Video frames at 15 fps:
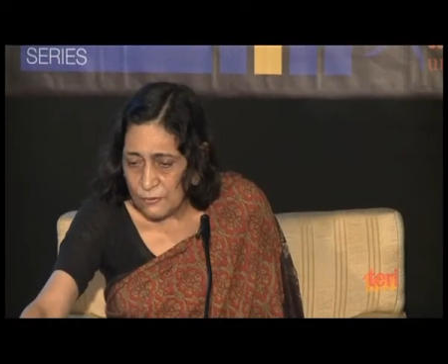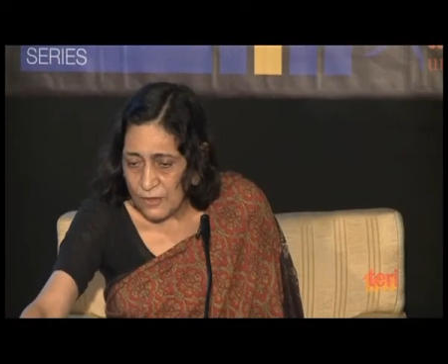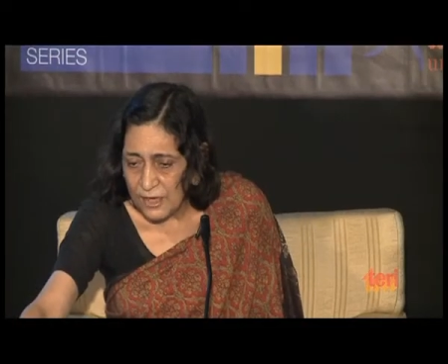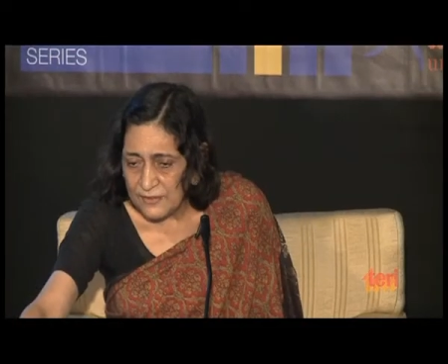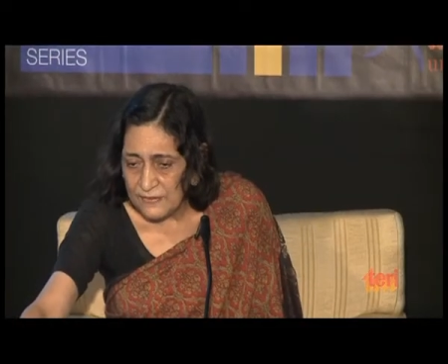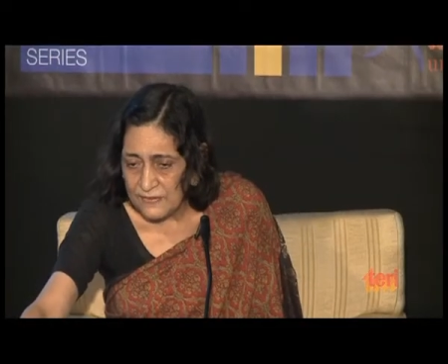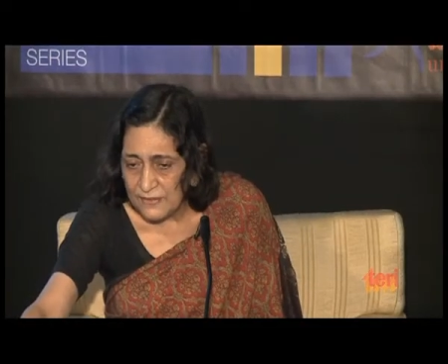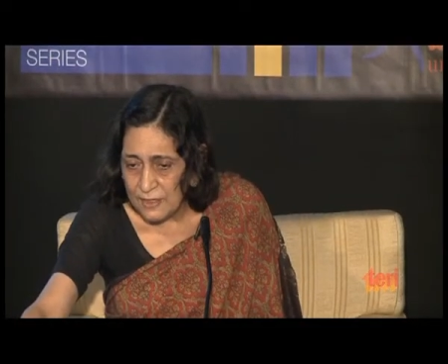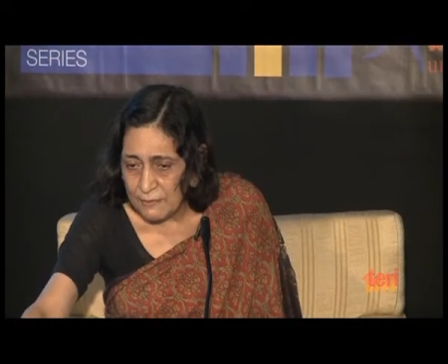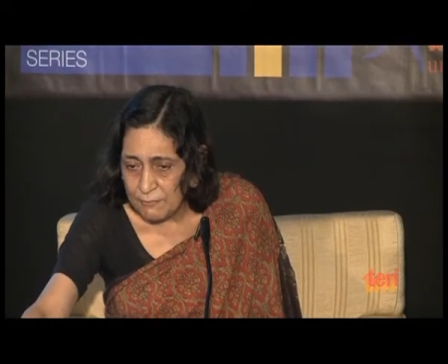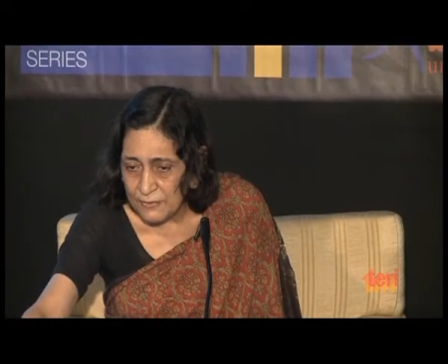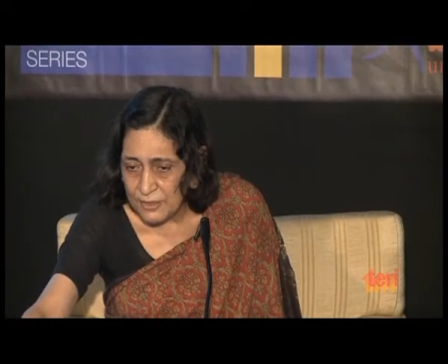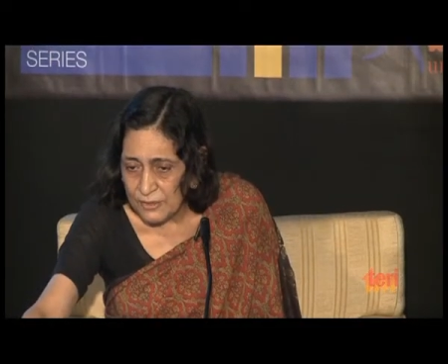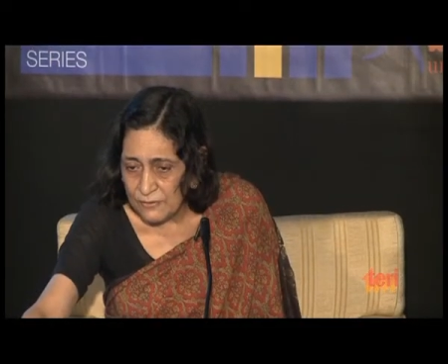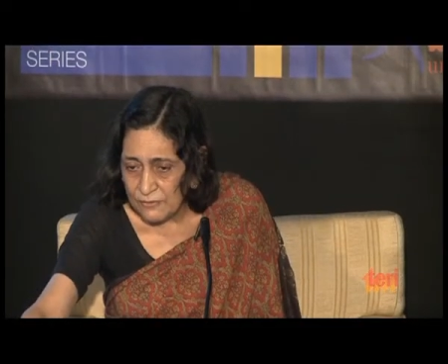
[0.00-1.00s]
so I skip
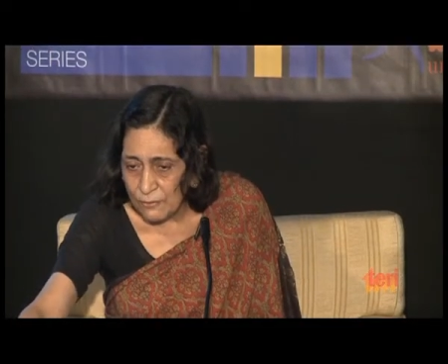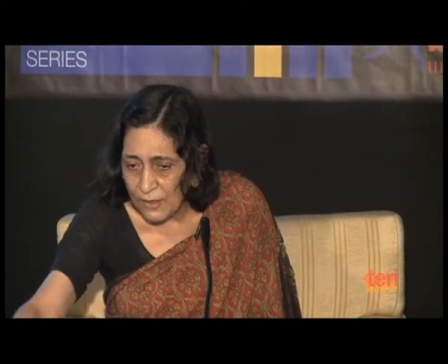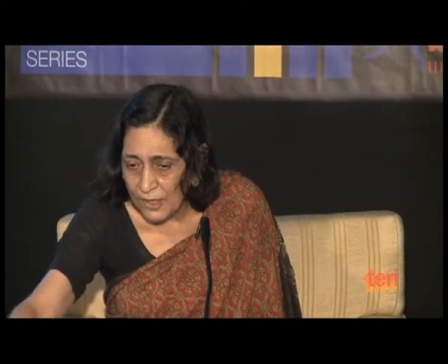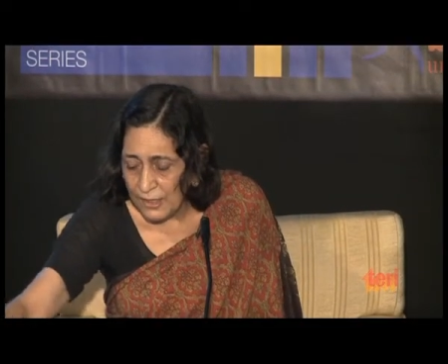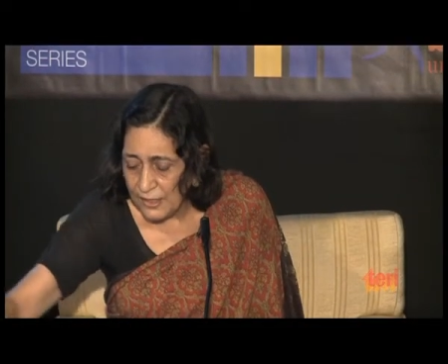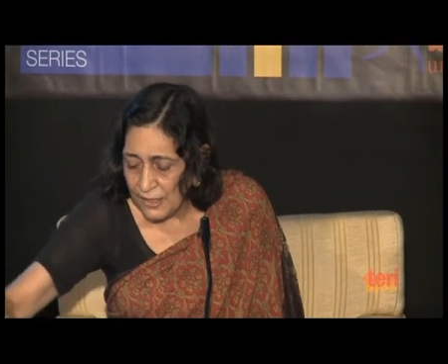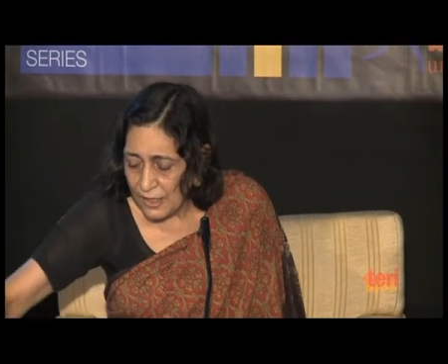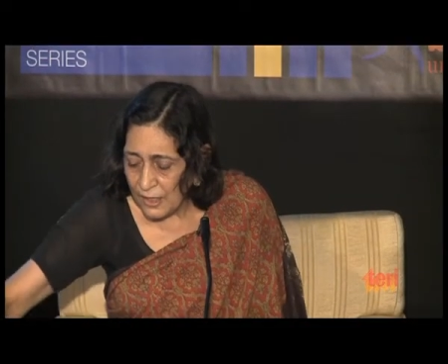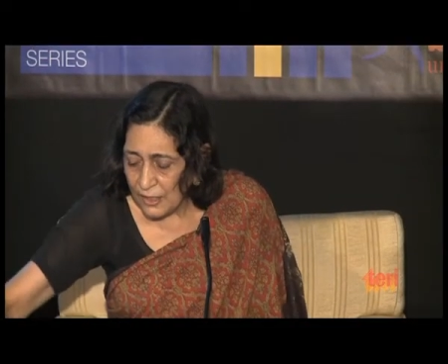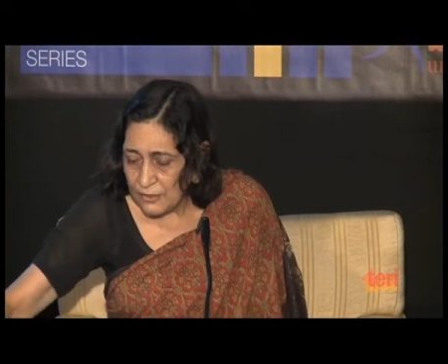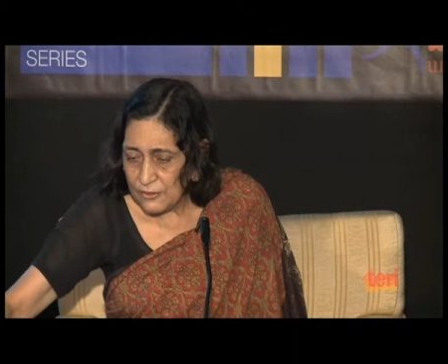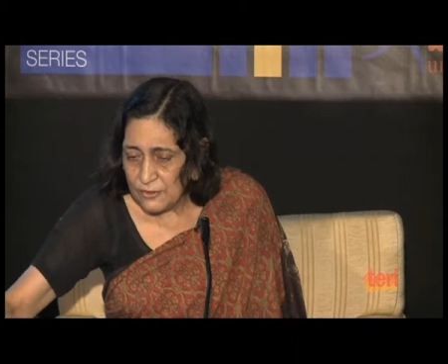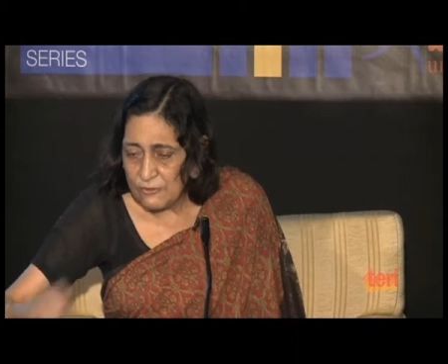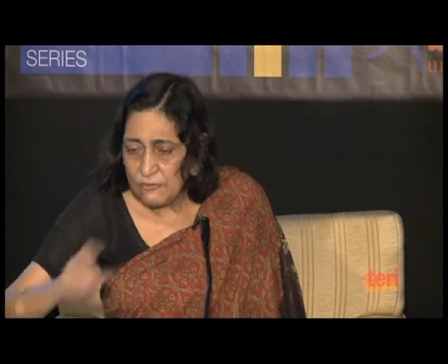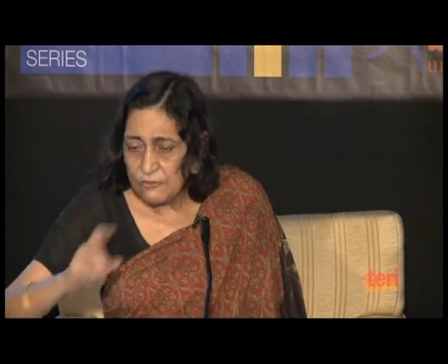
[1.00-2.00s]
this one.
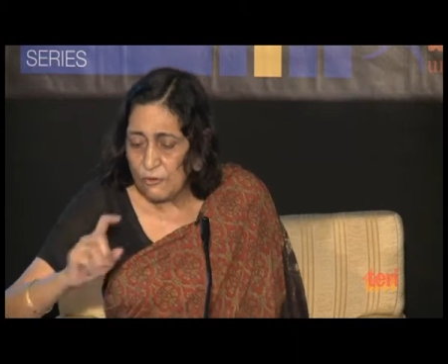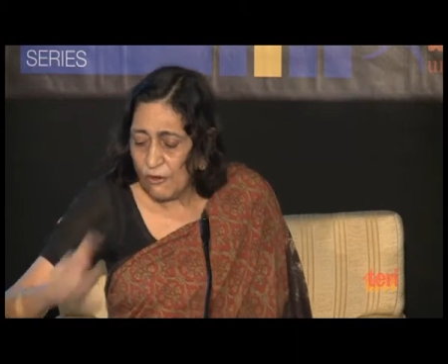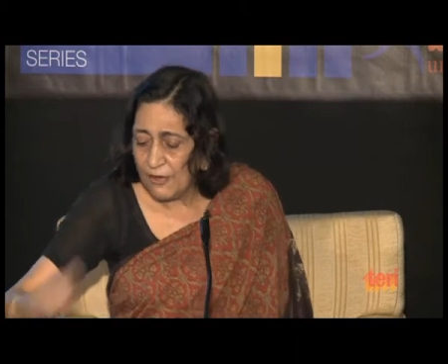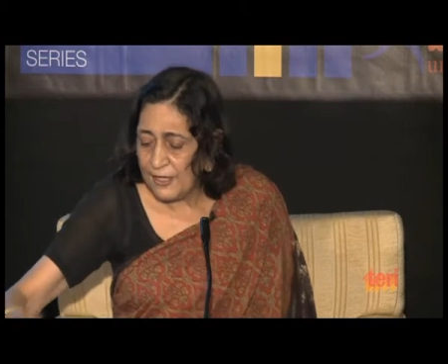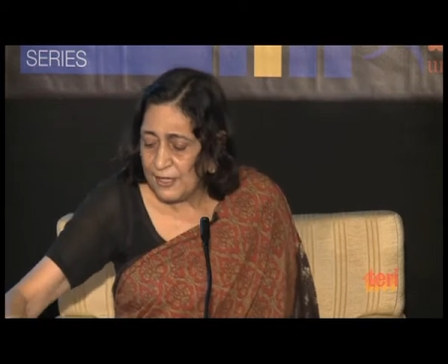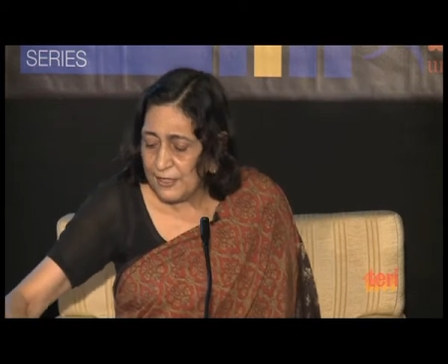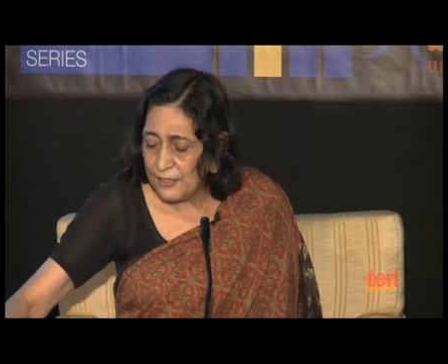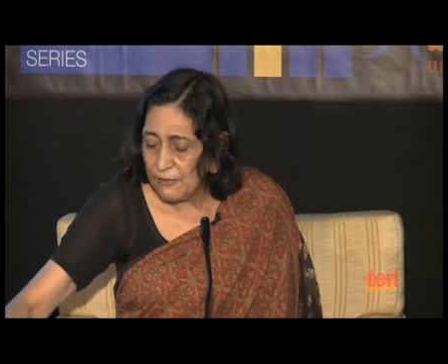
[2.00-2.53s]
The soil,